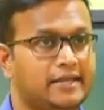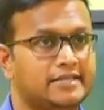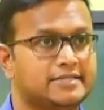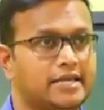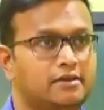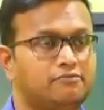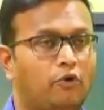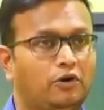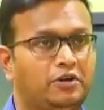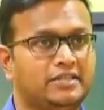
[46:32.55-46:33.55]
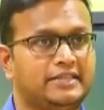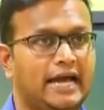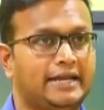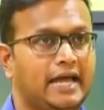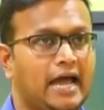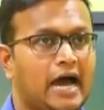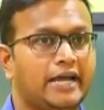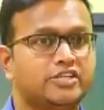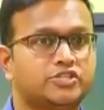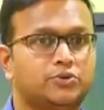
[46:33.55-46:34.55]
is involved in that,
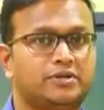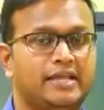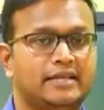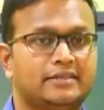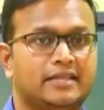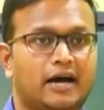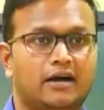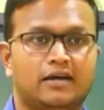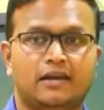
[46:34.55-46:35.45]
I should take the